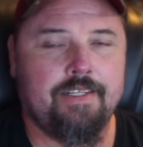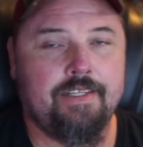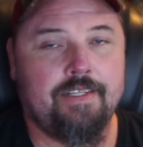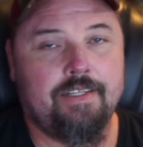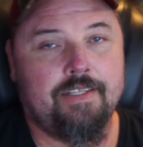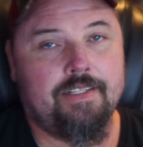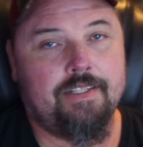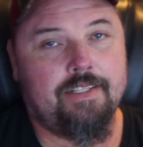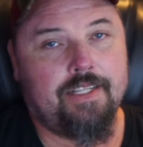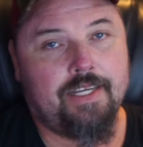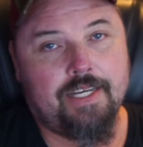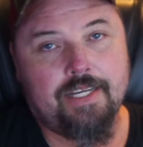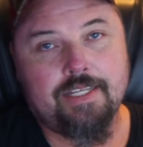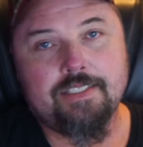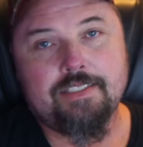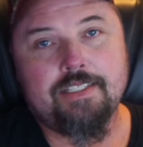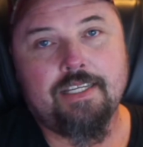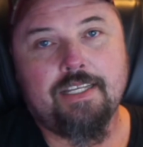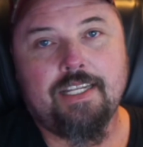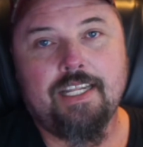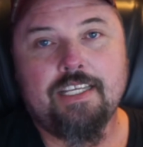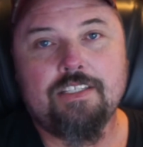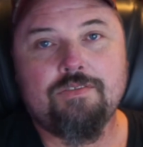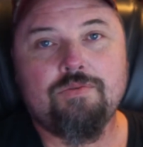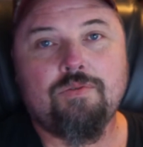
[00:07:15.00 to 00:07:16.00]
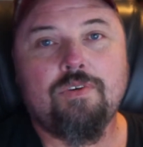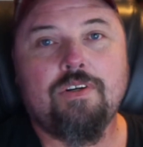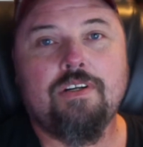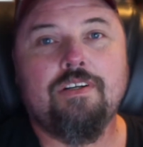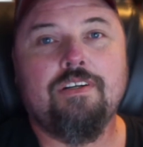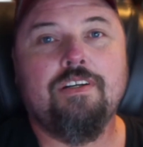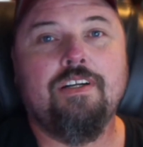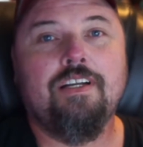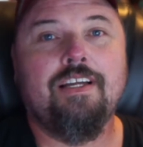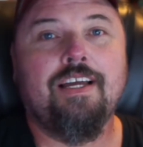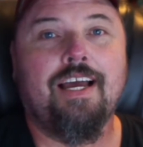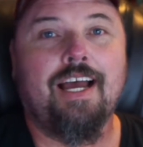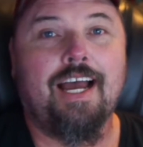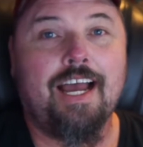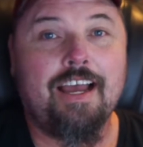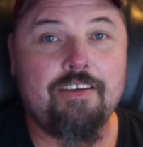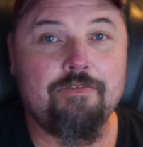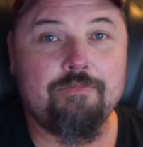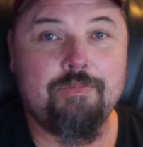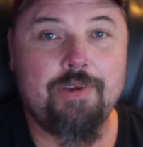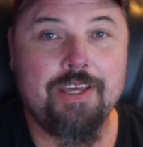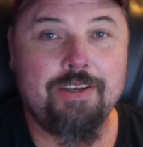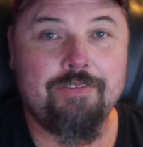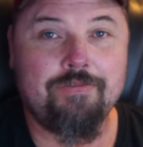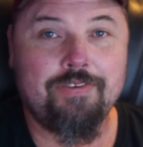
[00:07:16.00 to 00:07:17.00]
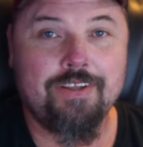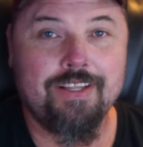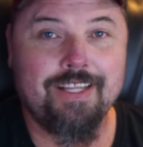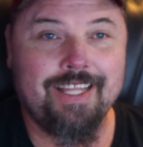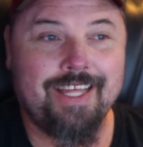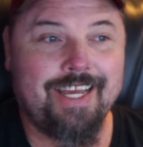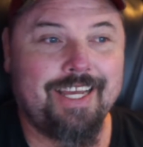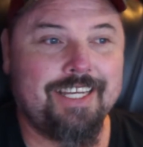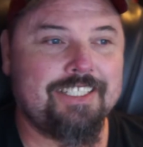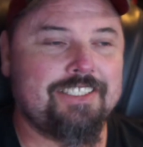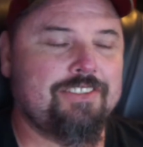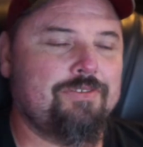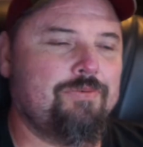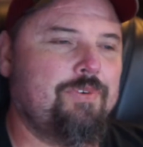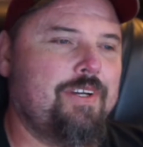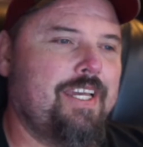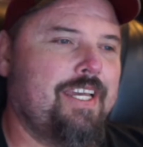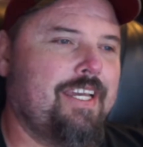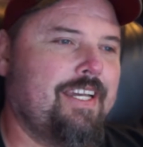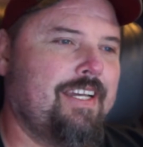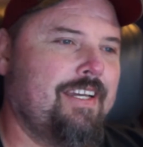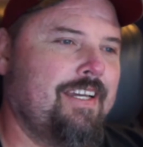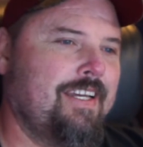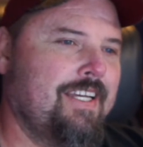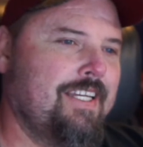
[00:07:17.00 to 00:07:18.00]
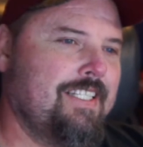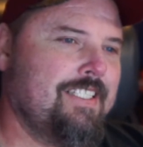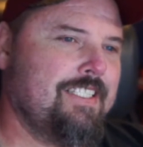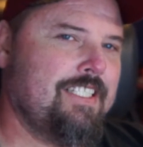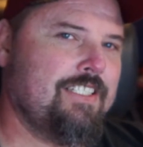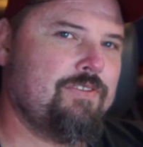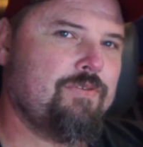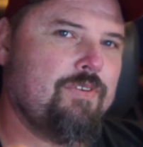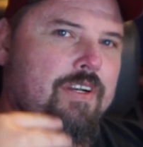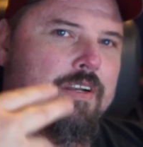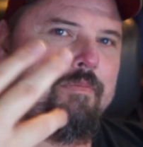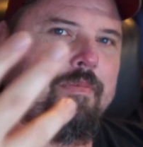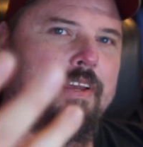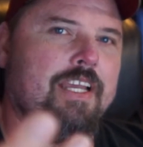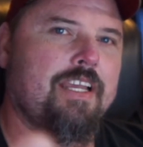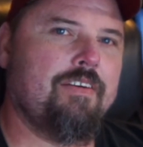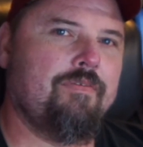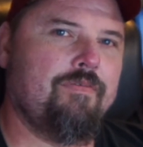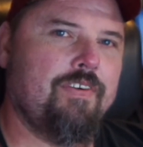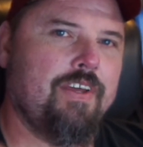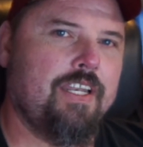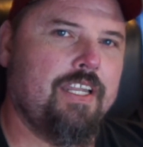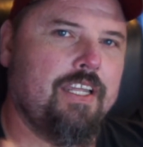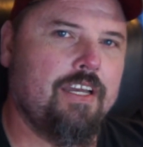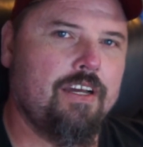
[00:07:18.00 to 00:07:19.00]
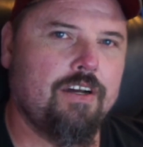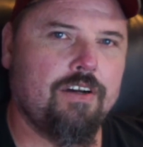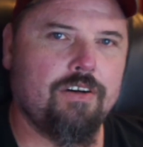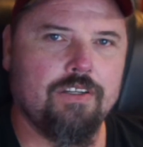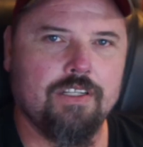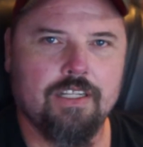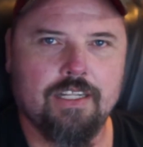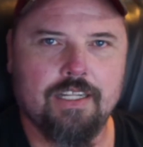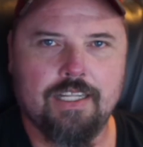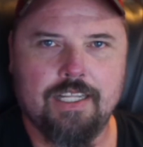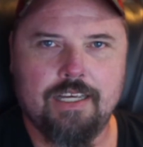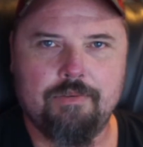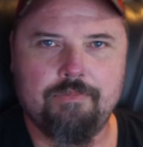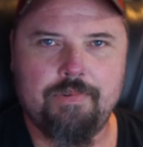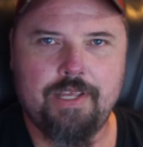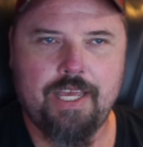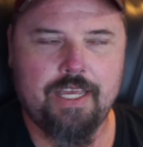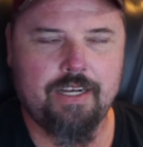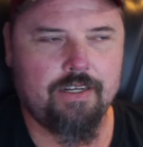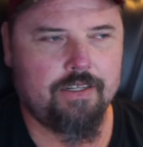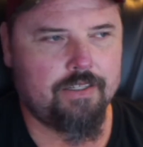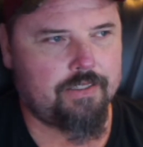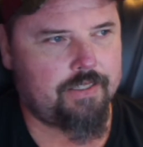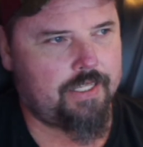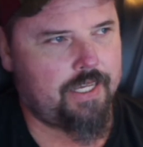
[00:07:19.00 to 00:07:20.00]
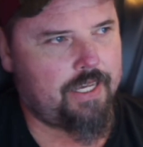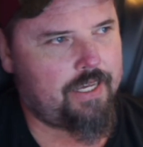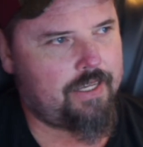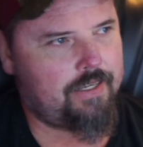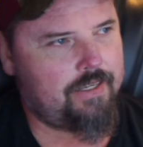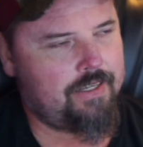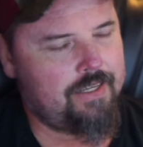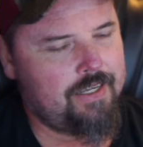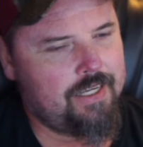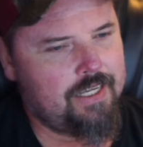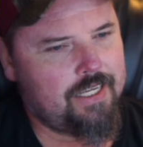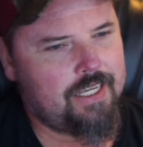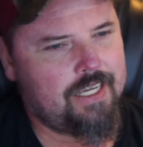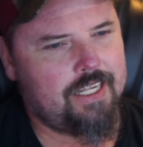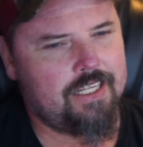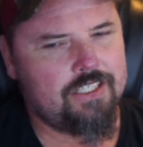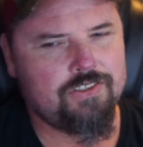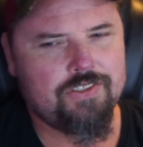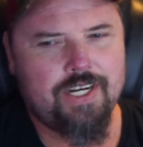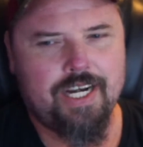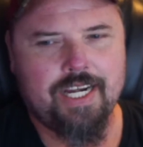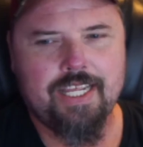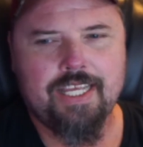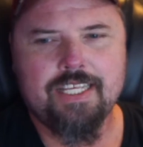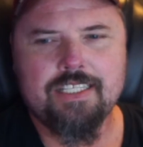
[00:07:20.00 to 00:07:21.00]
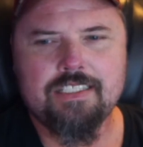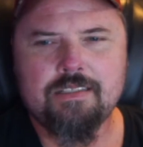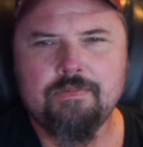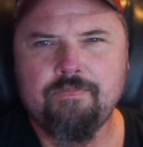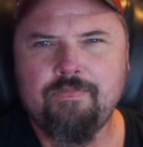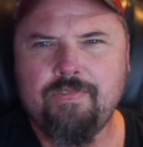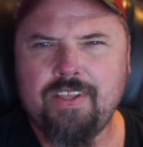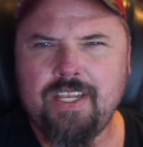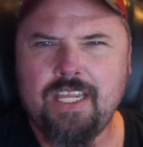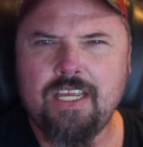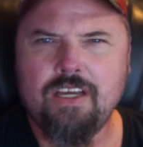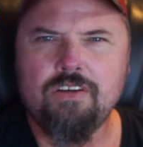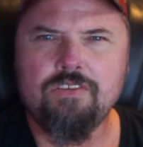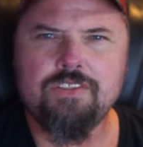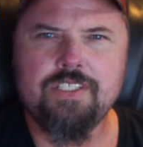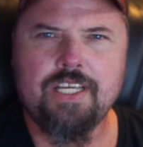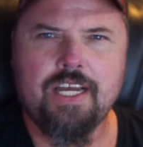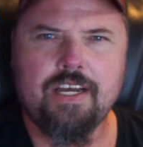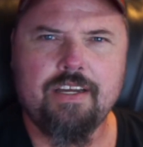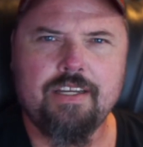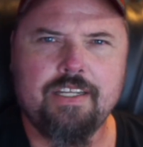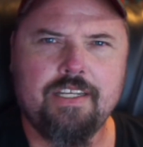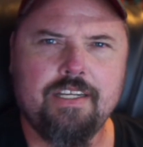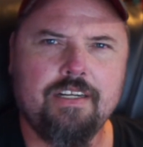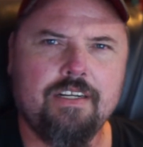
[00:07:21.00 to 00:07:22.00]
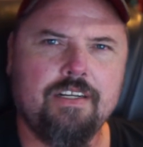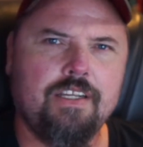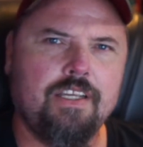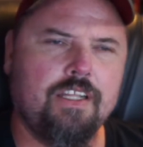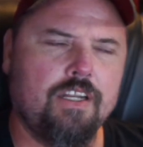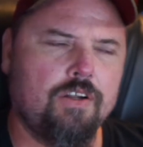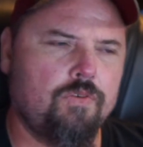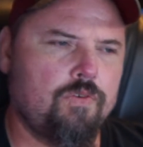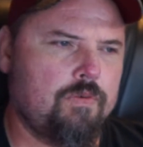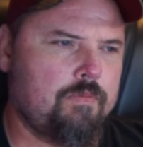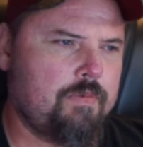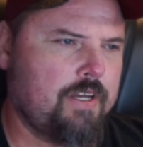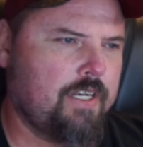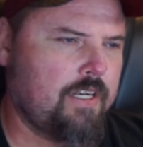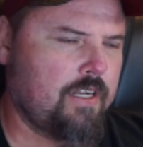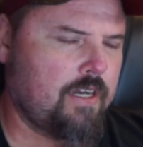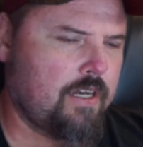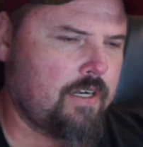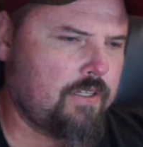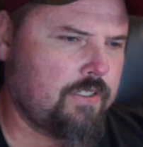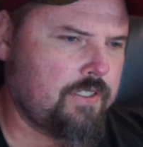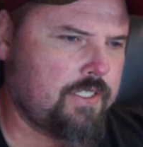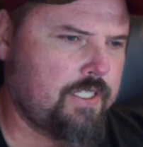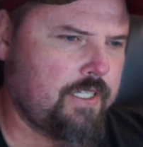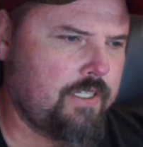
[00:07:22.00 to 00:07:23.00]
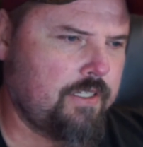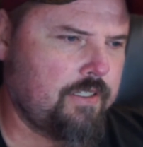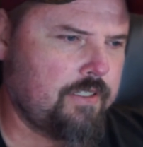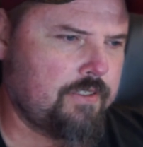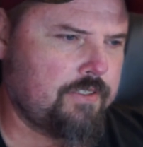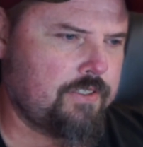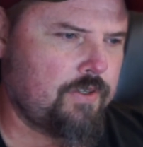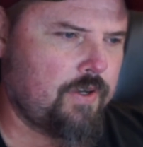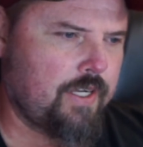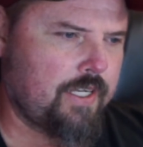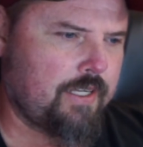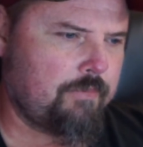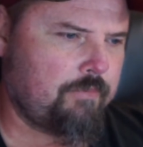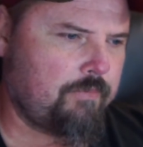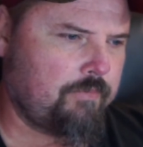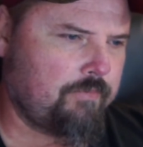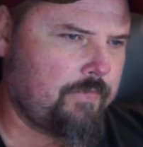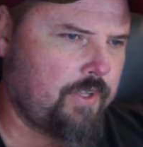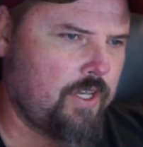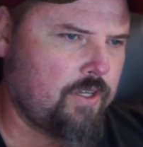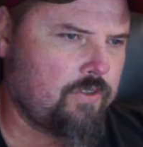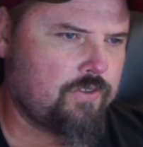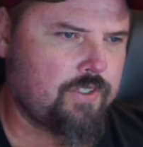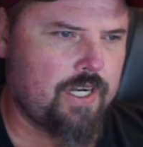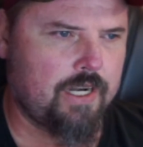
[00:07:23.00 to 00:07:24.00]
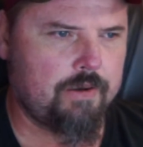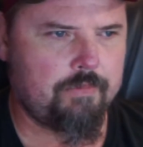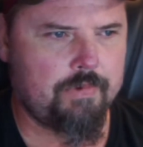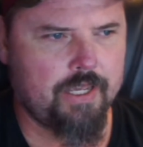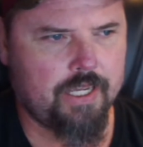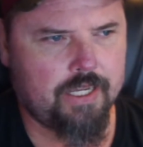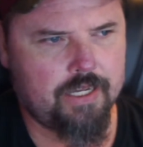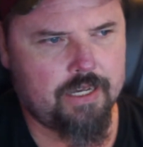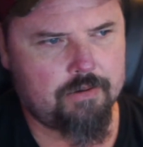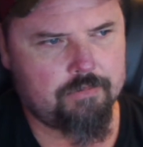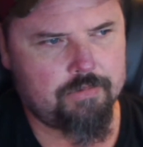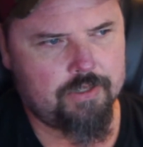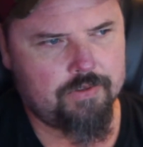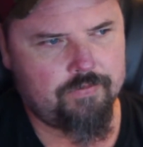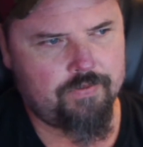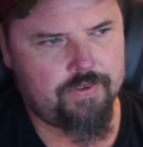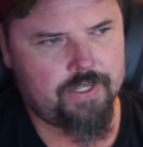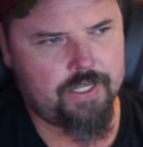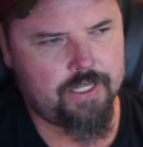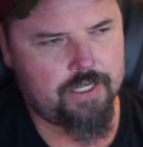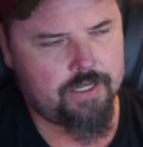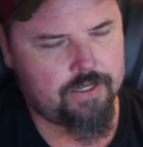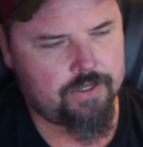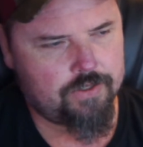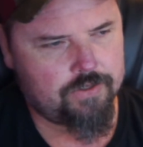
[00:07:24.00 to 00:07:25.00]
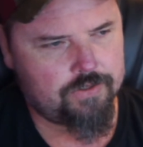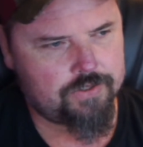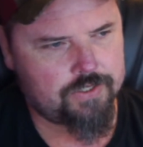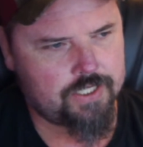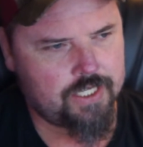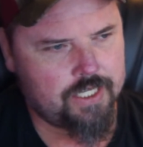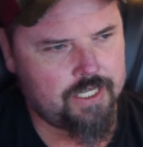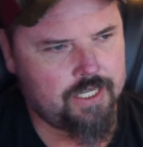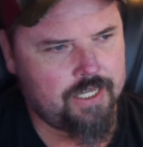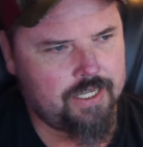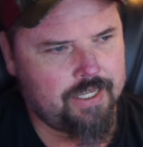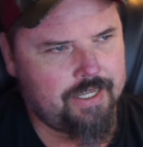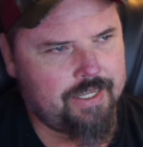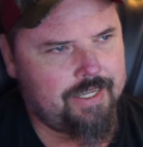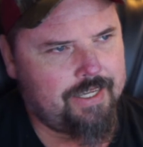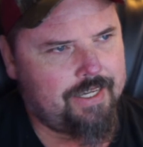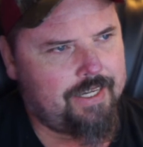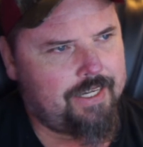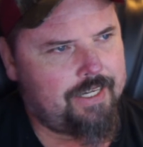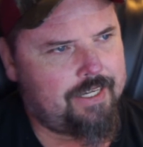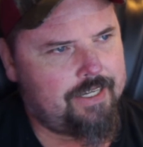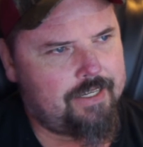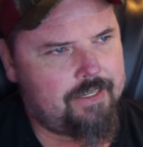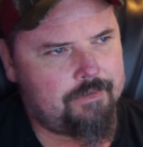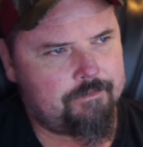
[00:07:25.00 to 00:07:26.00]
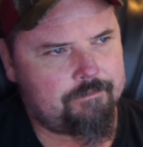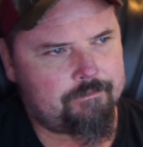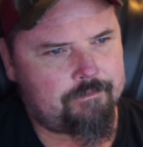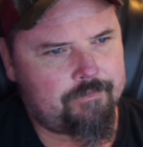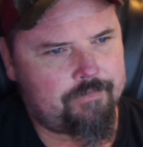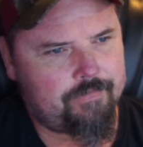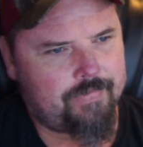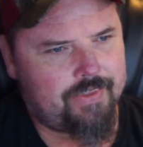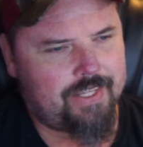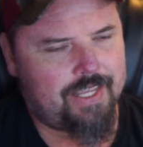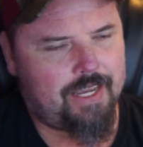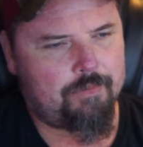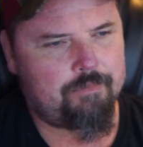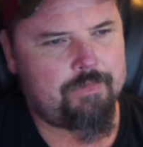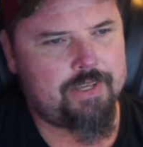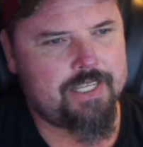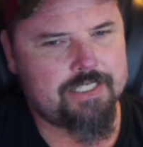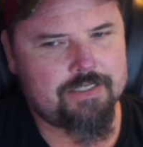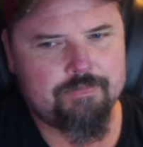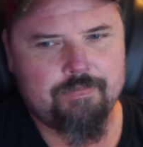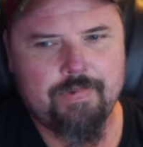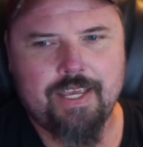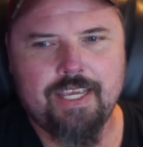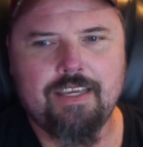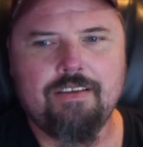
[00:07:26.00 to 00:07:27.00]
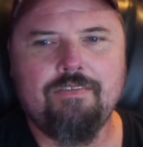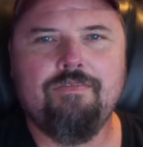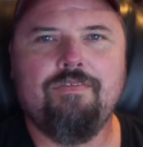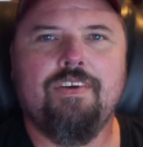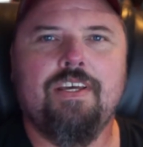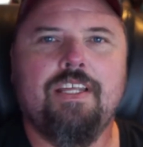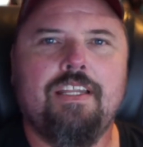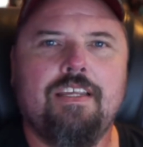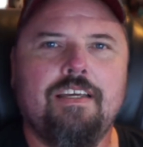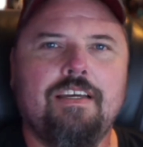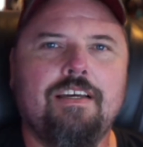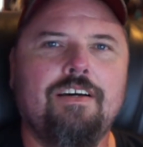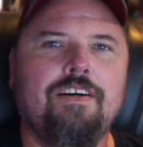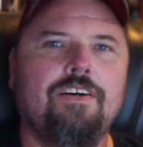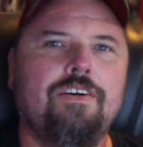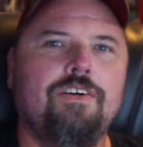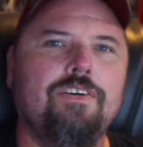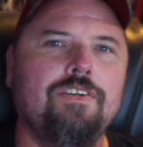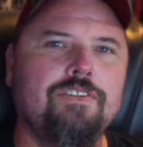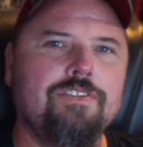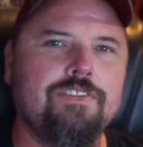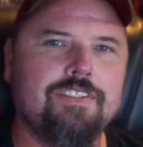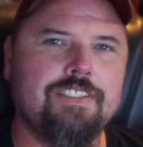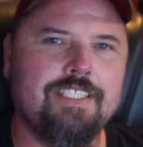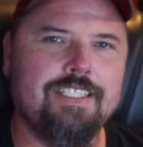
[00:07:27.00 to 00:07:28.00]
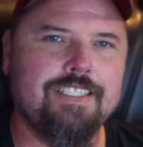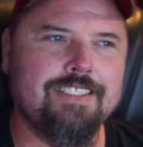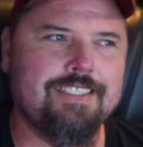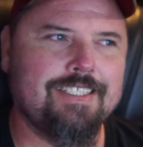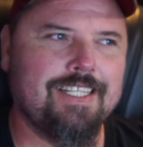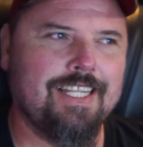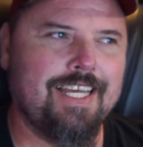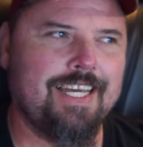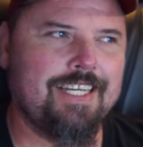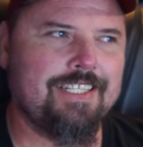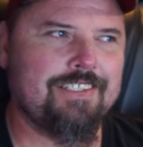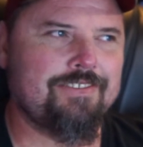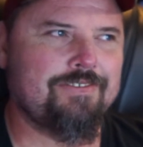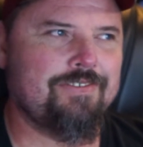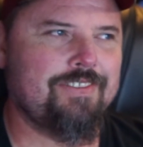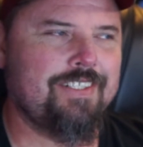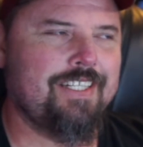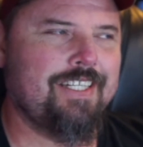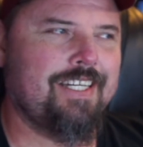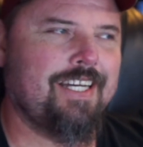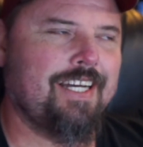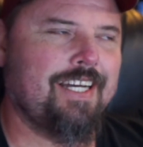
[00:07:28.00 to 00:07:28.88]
like I said, that's where I've been for the last week. Just want to make a video, a little update on that. Gonna try to get some videos out here, you know, when my daughter's here, so I can, you know, try to make a couple of videos. I missed making videos this last week.